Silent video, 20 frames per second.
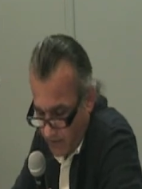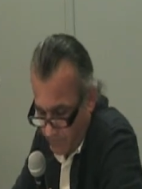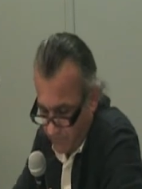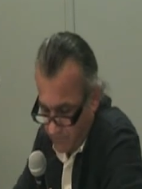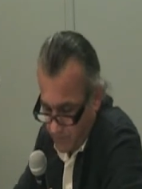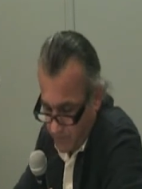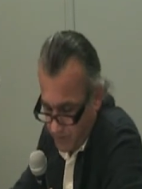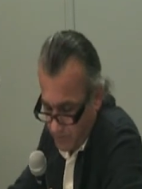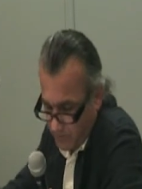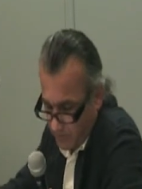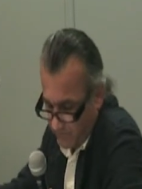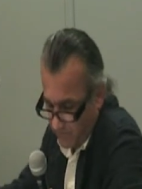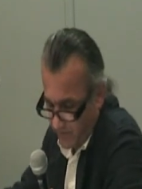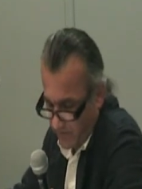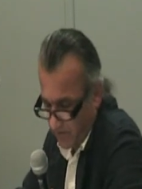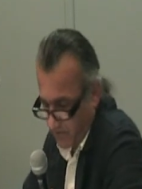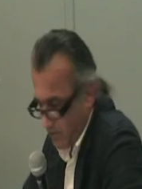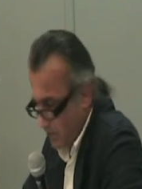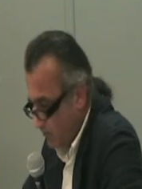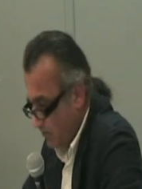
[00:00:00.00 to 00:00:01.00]
of people
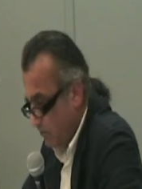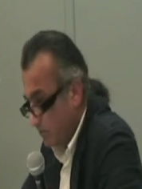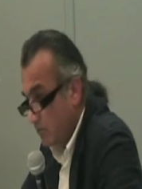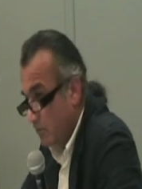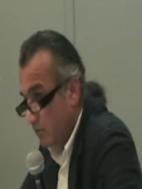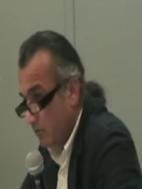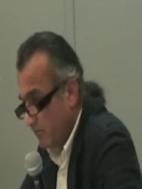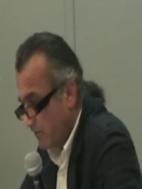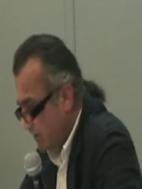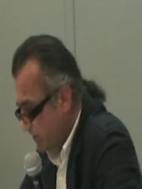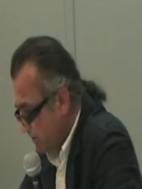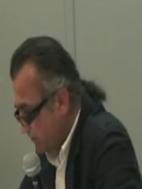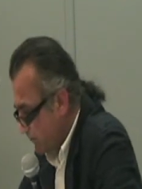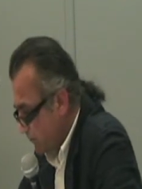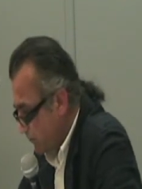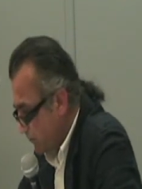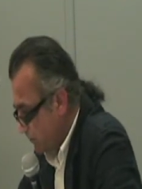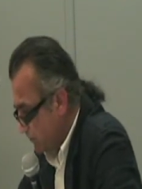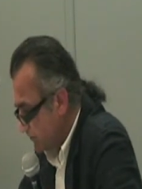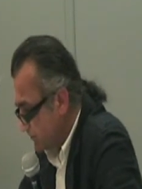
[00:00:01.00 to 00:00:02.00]
from all over the
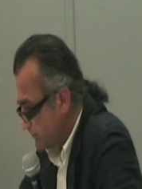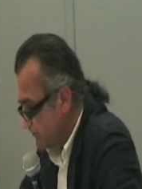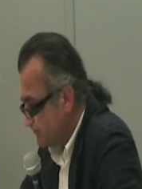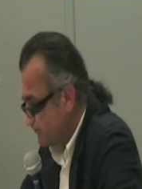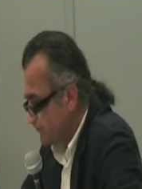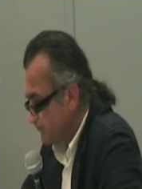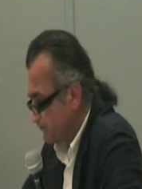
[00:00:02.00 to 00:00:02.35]
world.